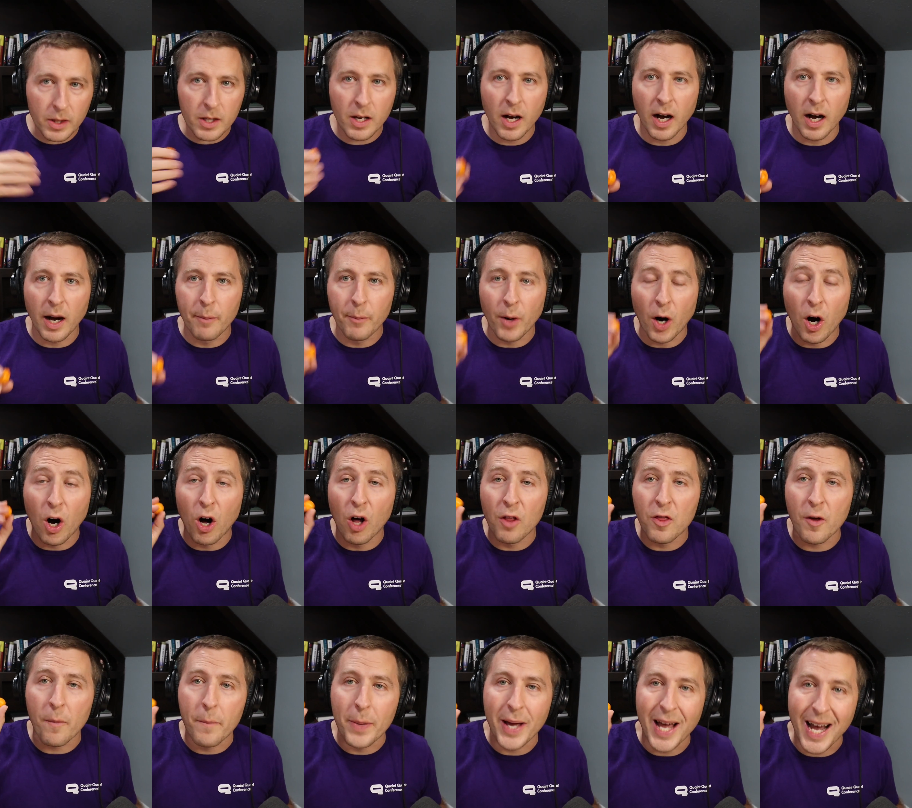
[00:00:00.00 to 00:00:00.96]
All
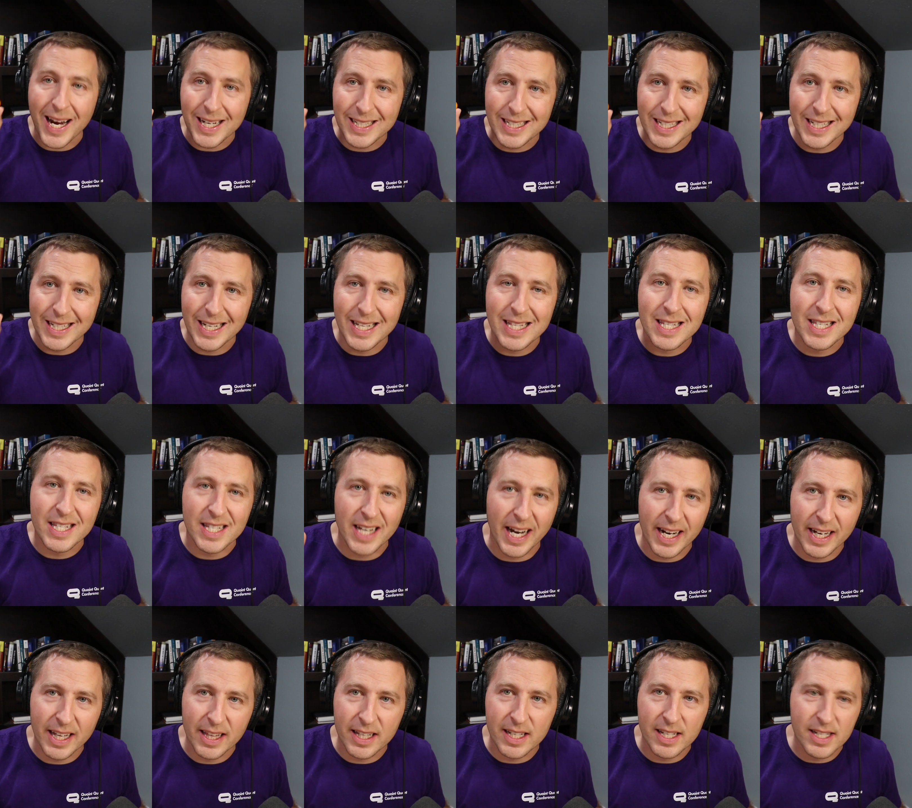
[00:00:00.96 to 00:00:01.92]
the pectin
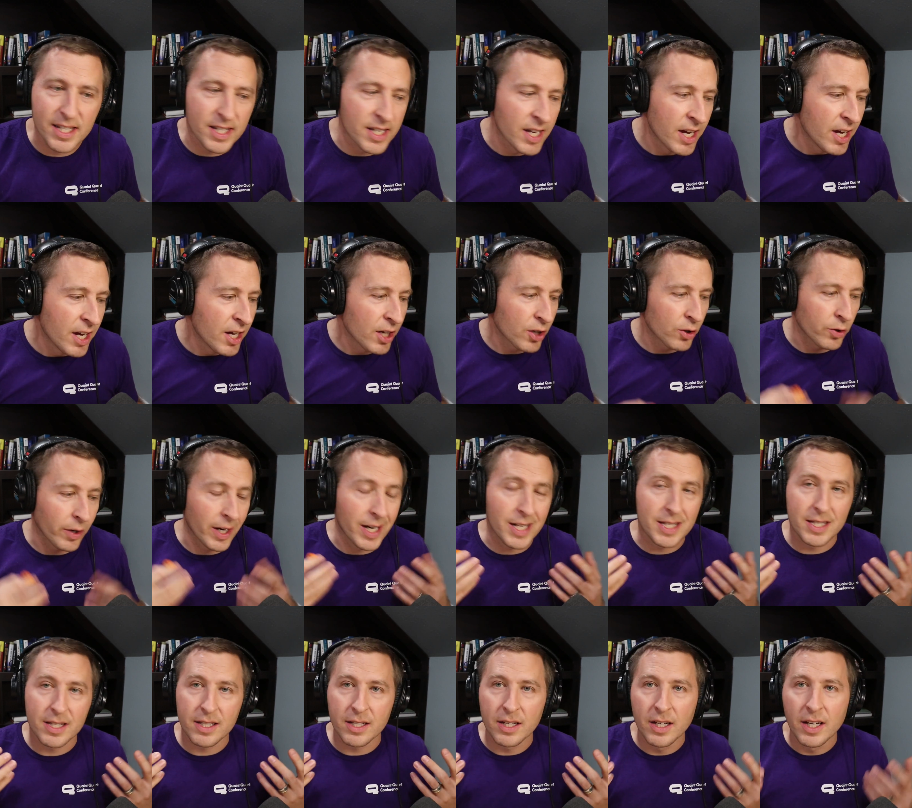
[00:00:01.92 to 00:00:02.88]
inside of these
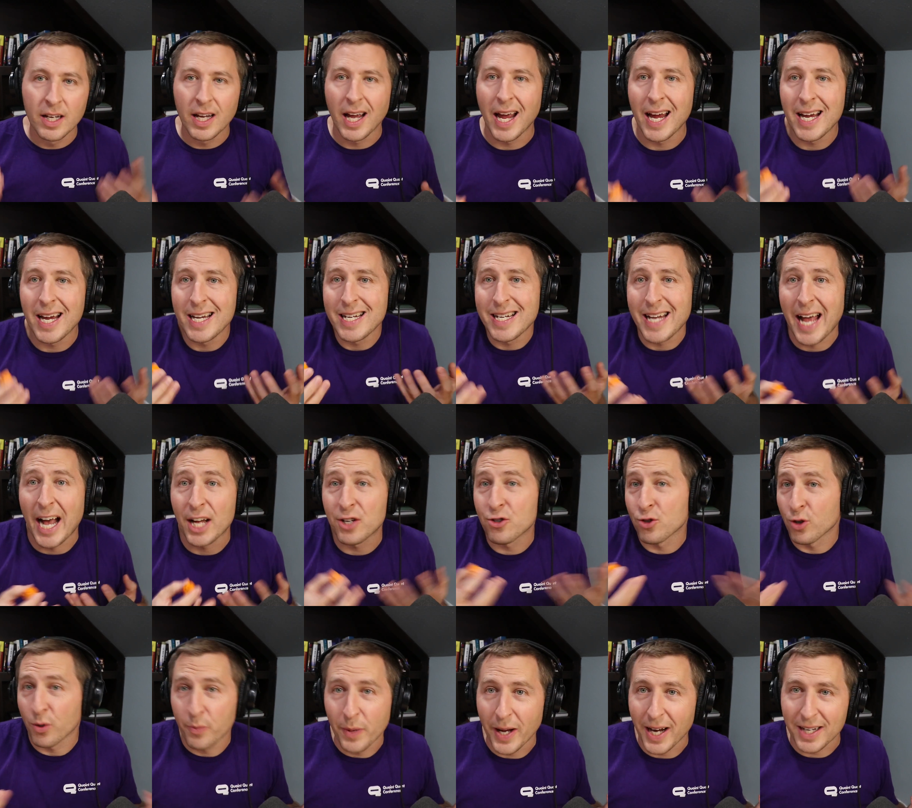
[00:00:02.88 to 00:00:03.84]
creates a
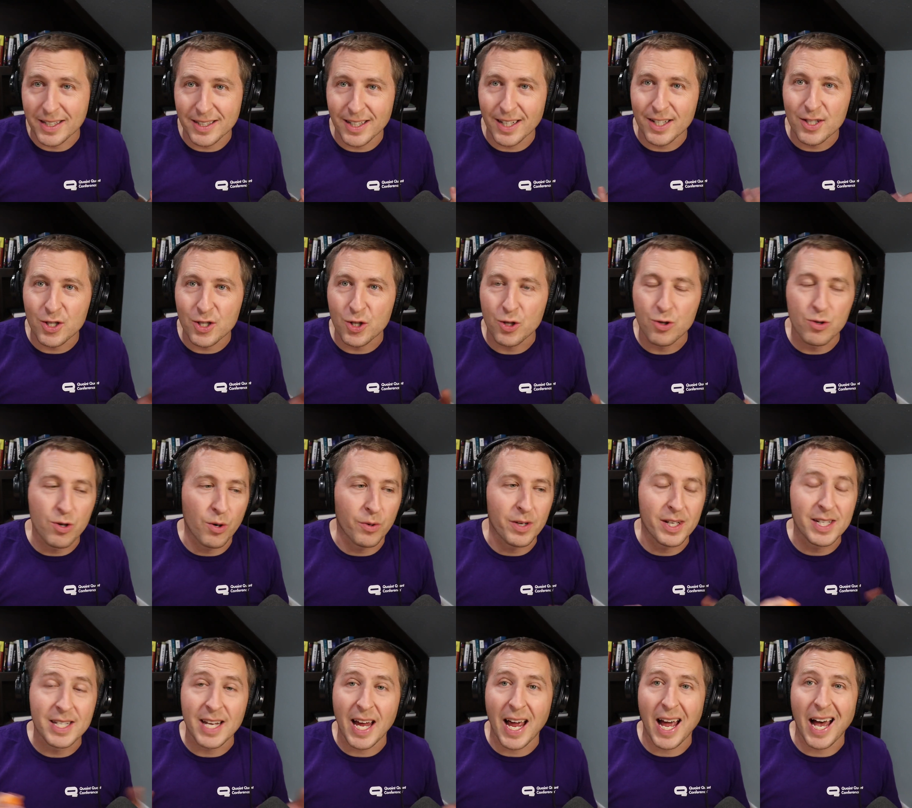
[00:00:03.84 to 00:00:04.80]
natural pectin, so you don't
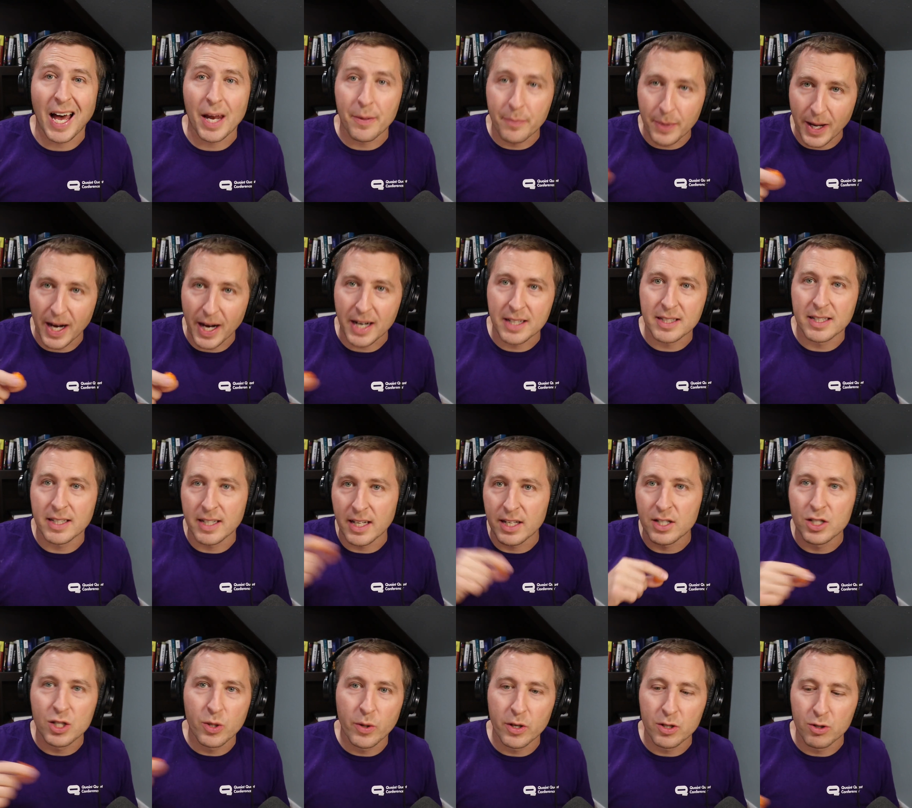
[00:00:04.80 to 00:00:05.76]
need to add pectin
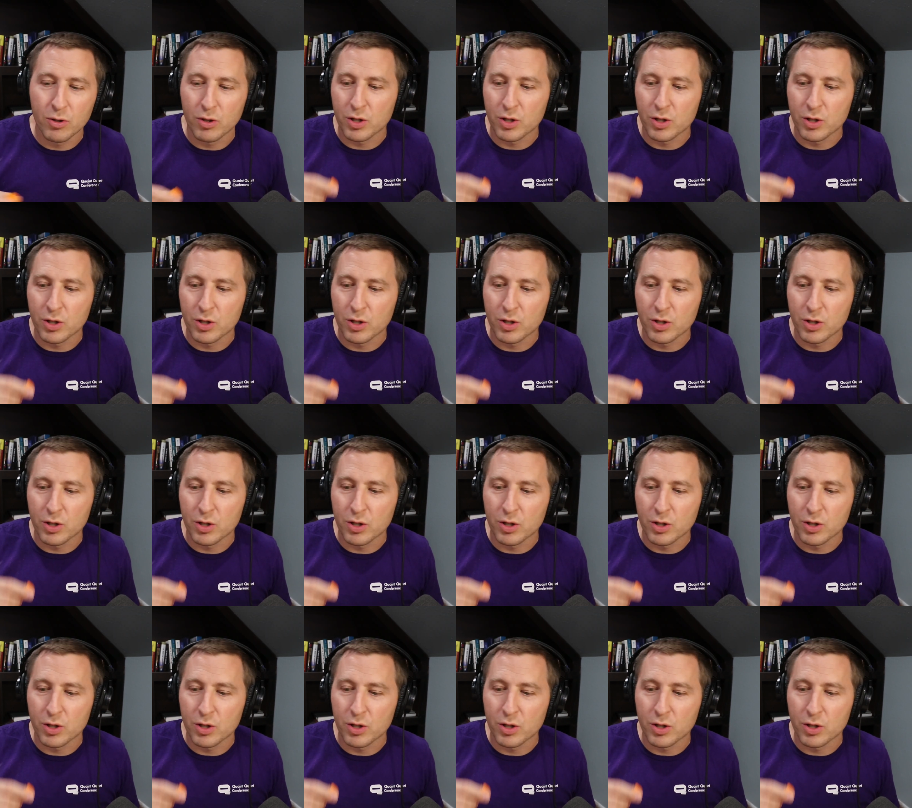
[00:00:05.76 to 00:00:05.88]
into it.